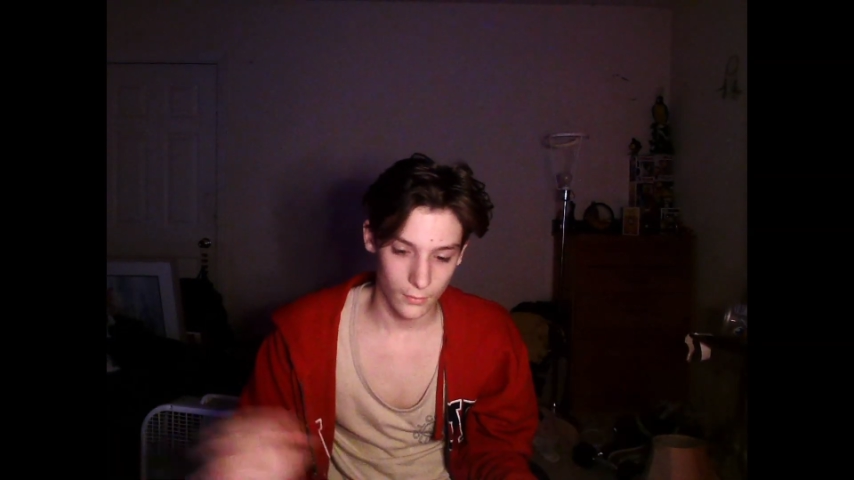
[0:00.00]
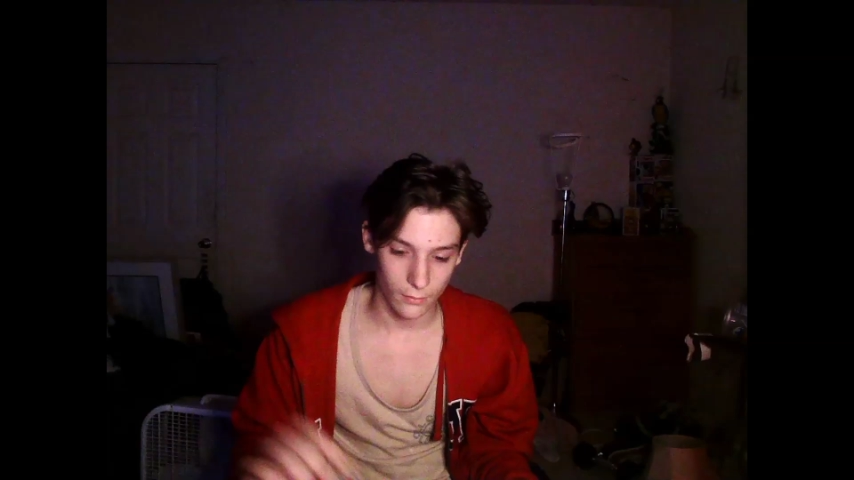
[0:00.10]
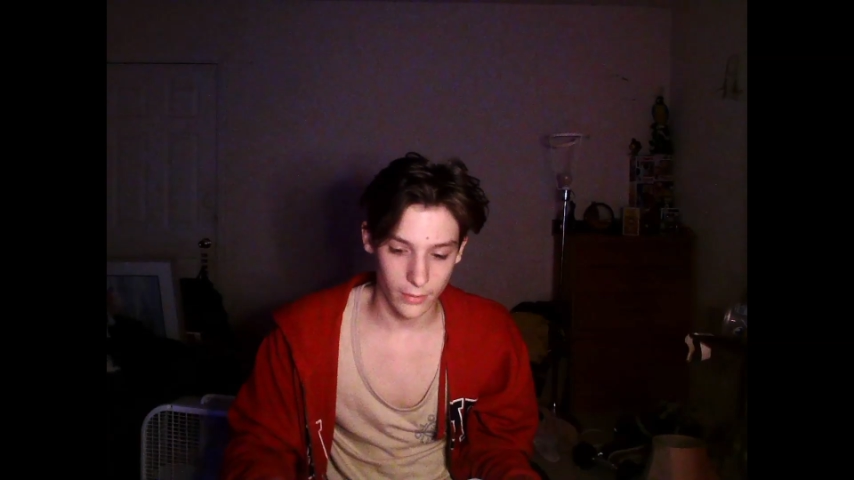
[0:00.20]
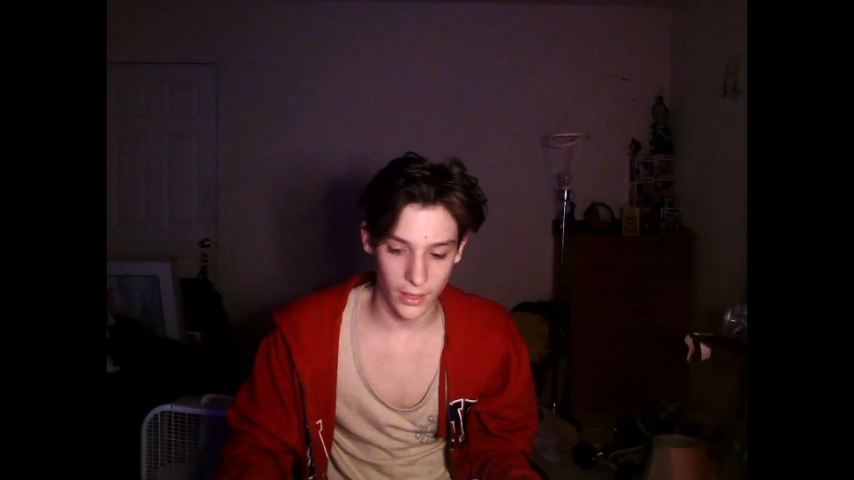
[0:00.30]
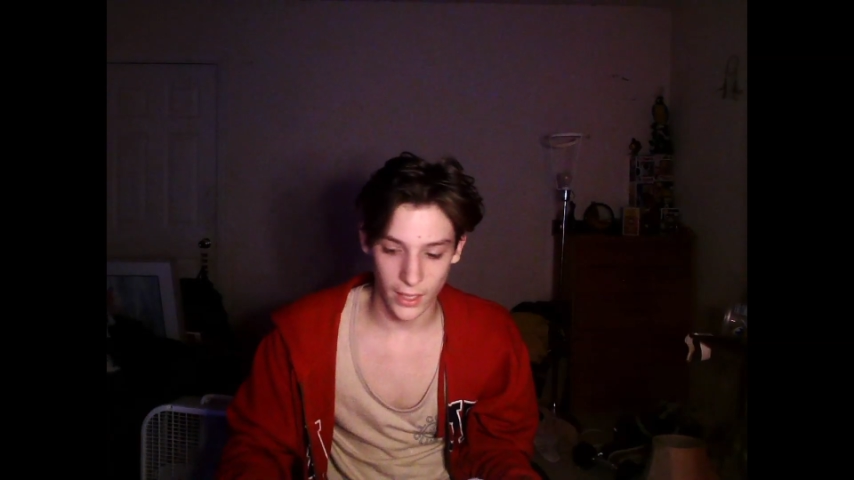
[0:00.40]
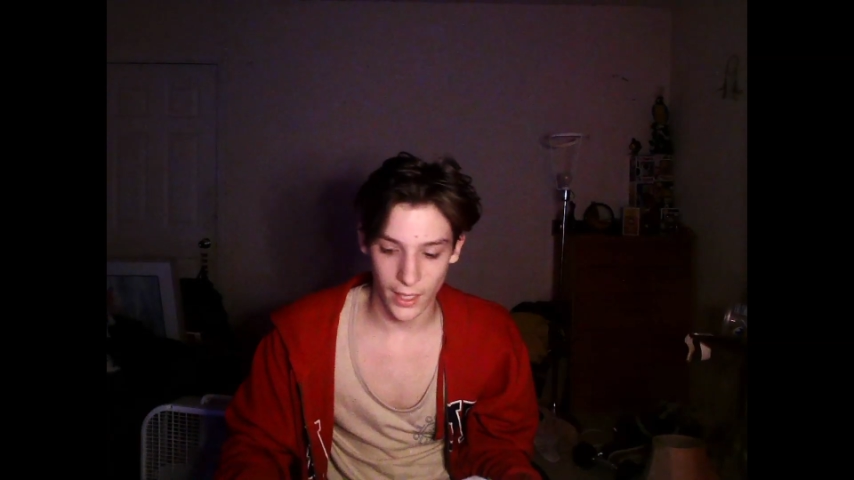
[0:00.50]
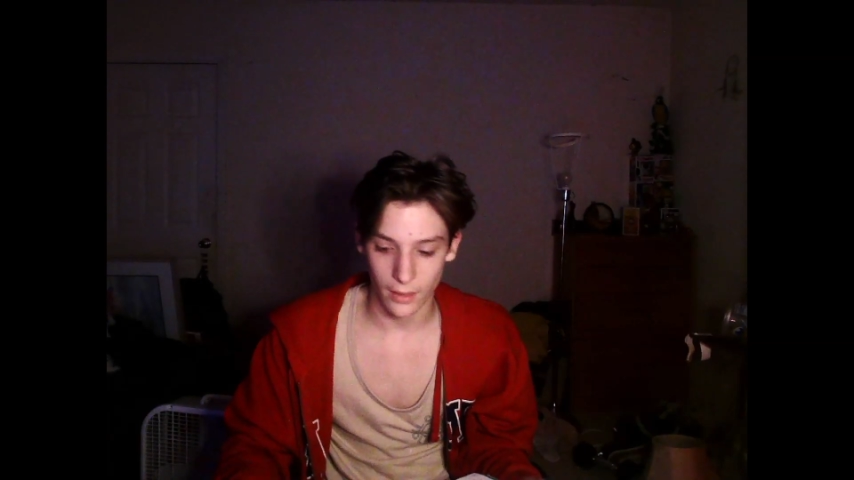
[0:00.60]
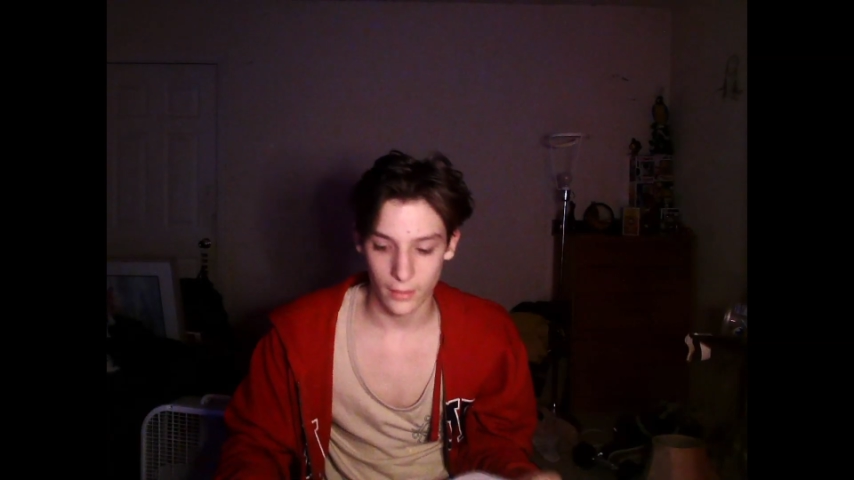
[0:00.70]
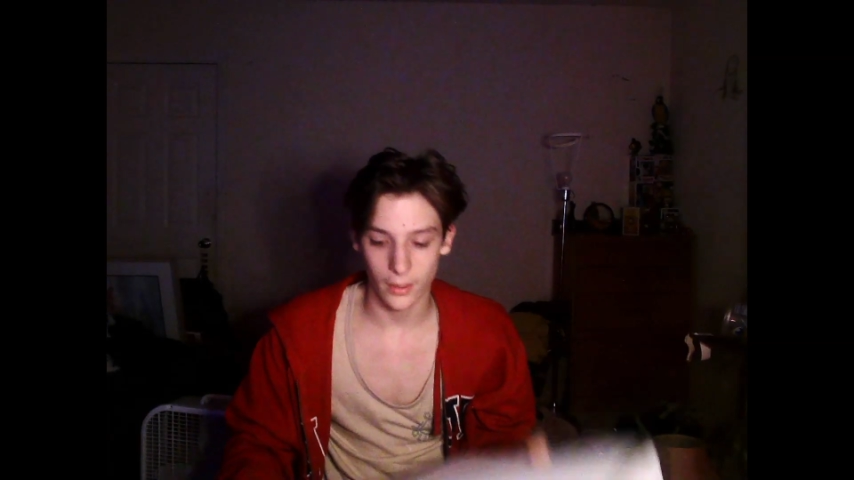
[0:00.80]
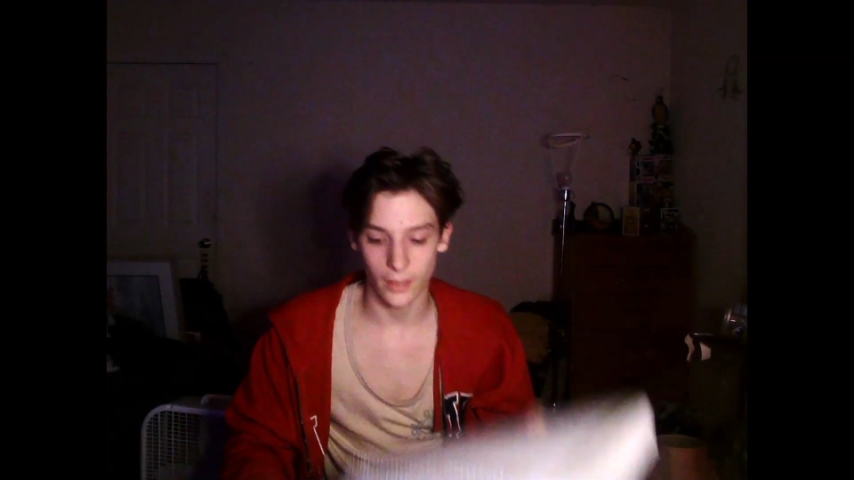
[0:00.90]
But yeah,
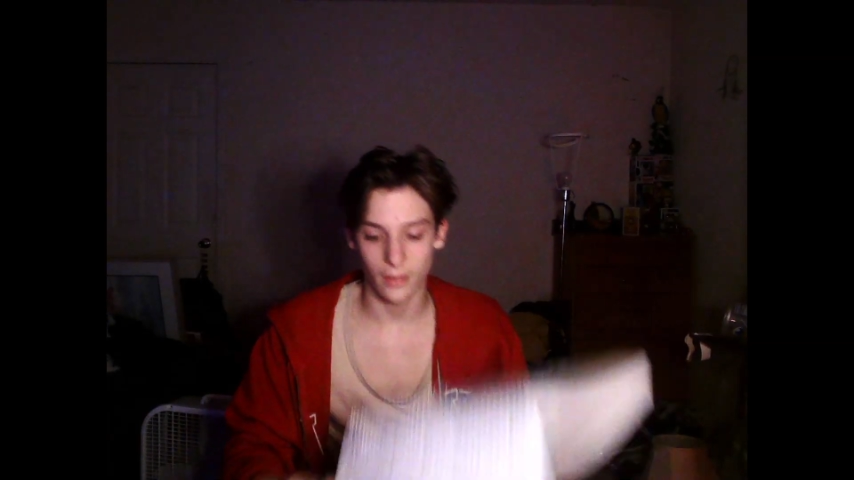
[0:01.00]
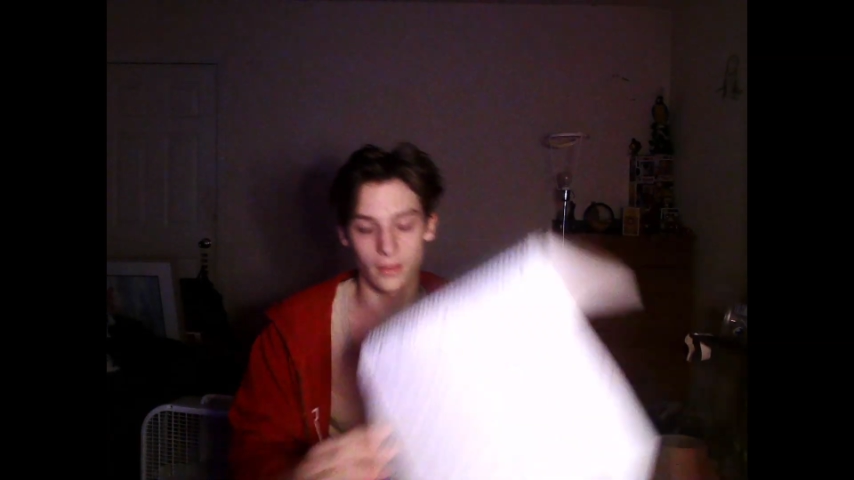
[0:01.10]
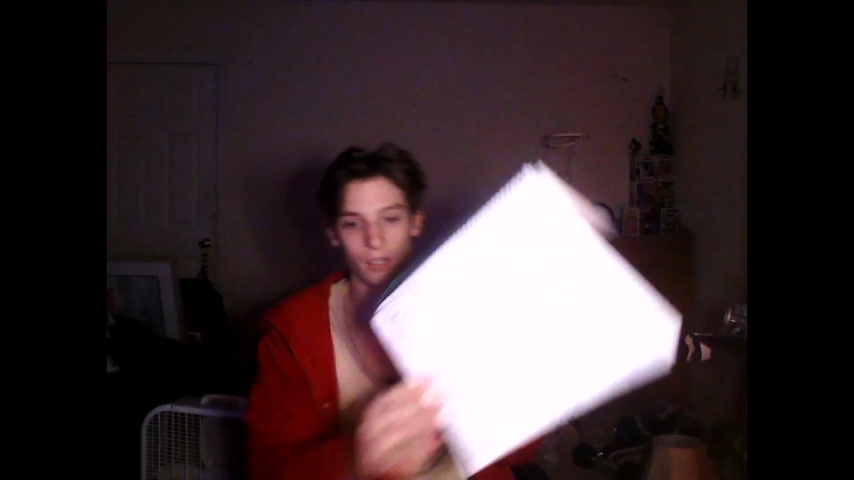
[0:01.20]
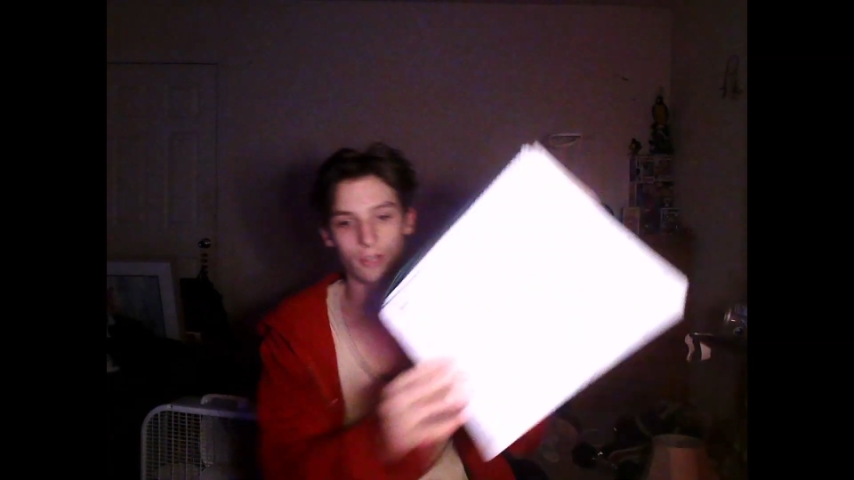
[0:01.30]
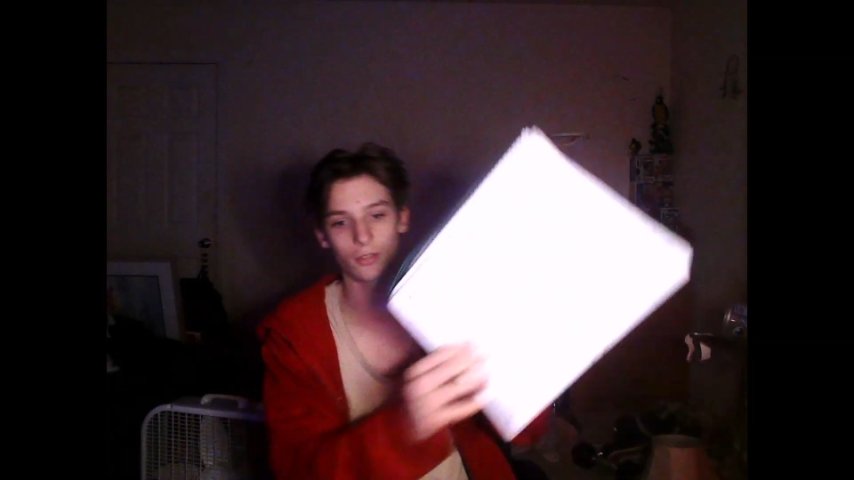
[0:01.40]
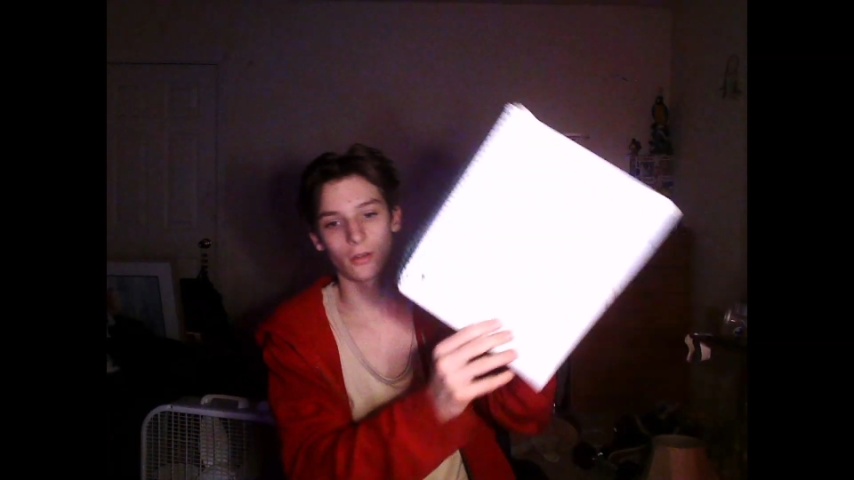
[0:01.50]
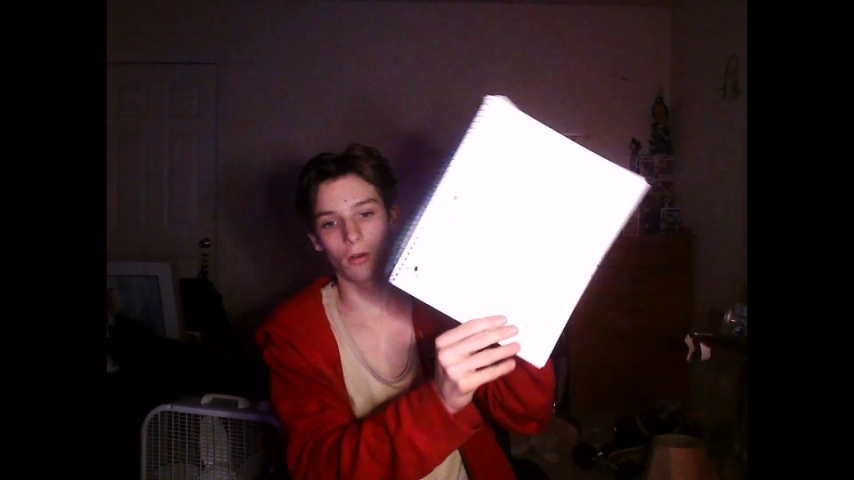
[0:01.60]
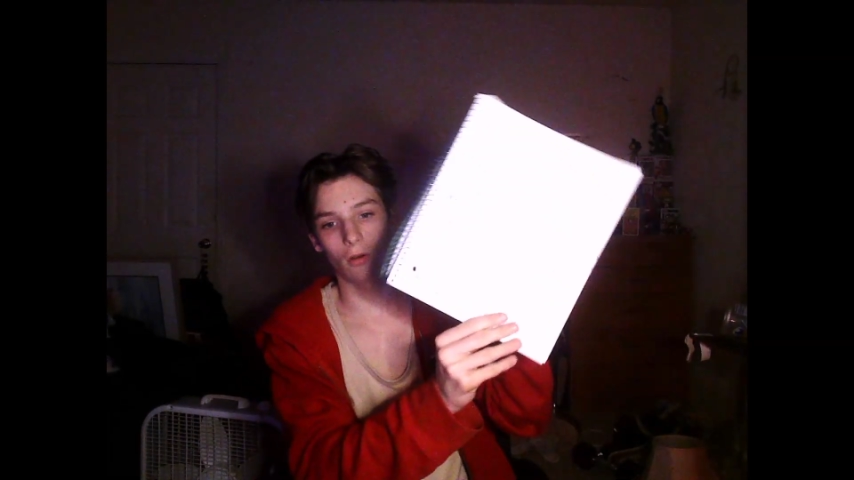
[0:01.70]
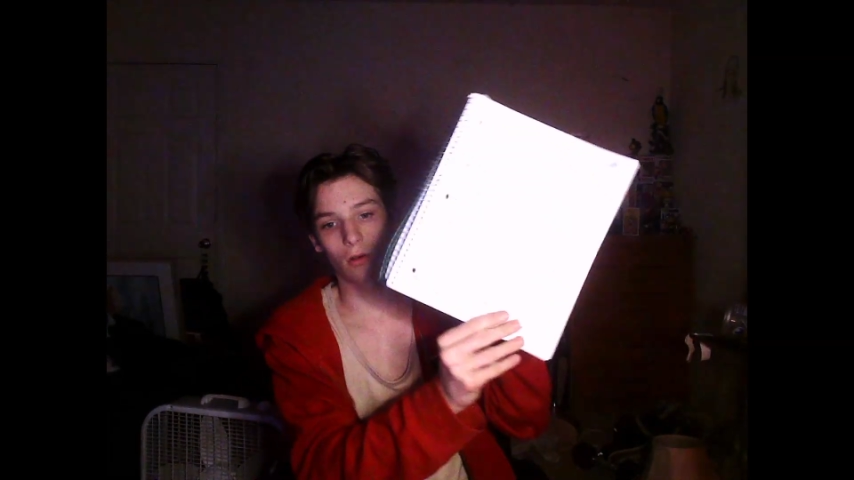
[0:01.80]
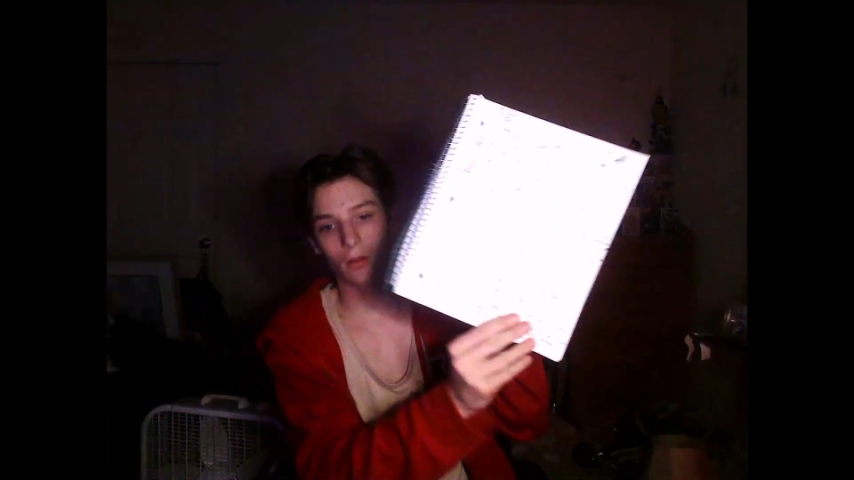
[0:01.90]
these are
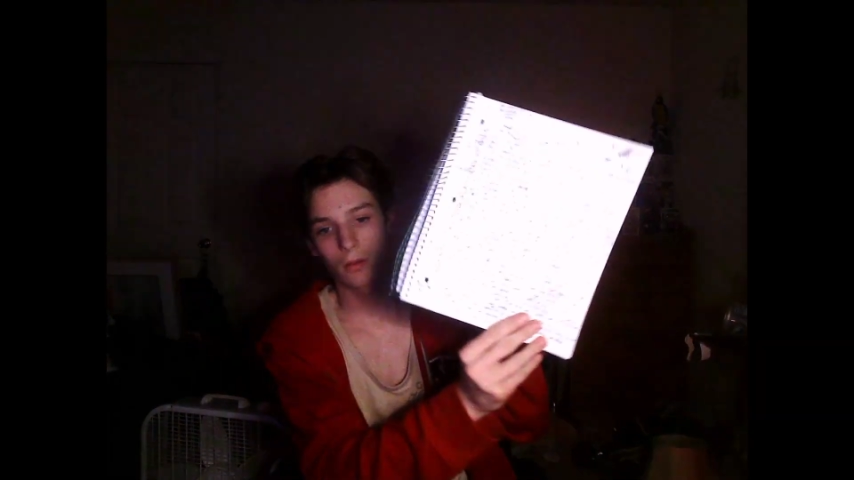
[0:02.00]
all